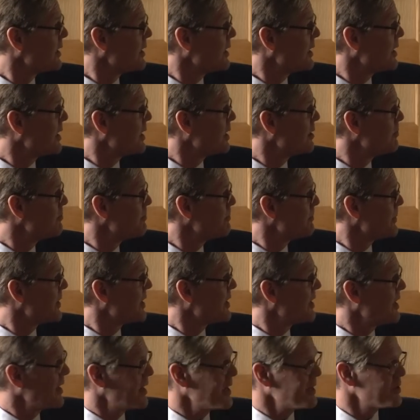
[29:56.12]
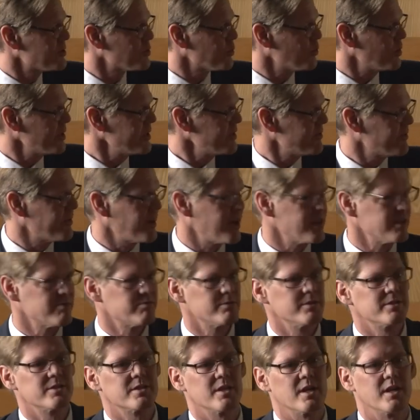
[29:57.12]
Um, and
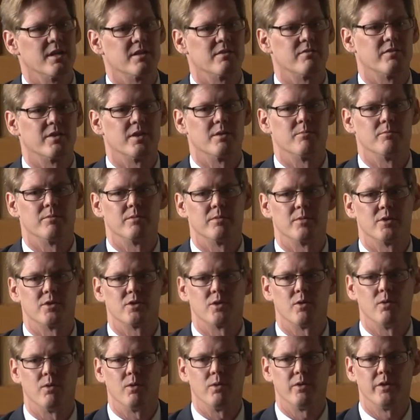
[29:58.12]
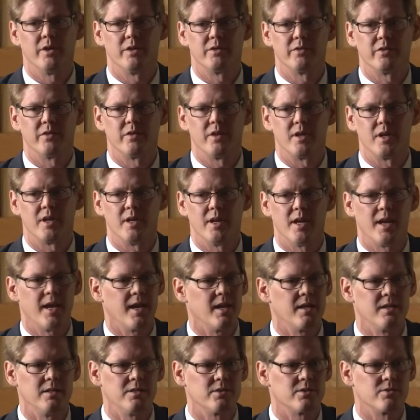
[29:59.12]
25% of them told us that
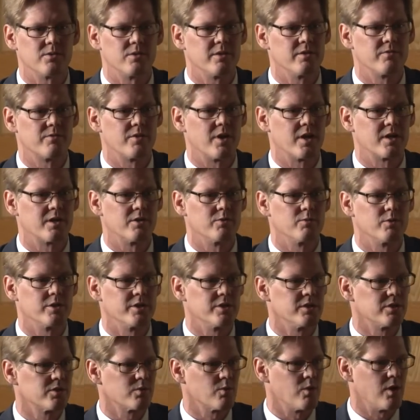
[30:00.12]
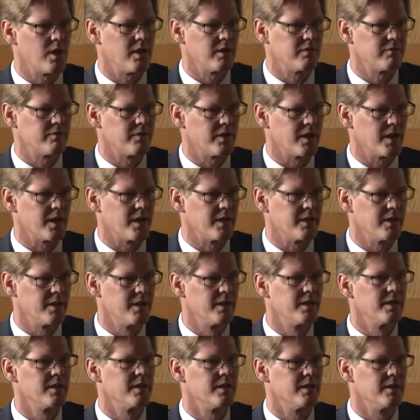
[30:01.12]
any sort of record would disqualify
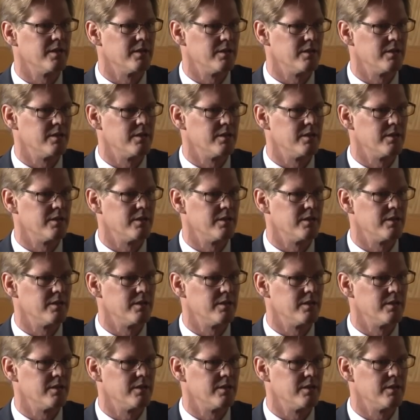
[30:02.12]
an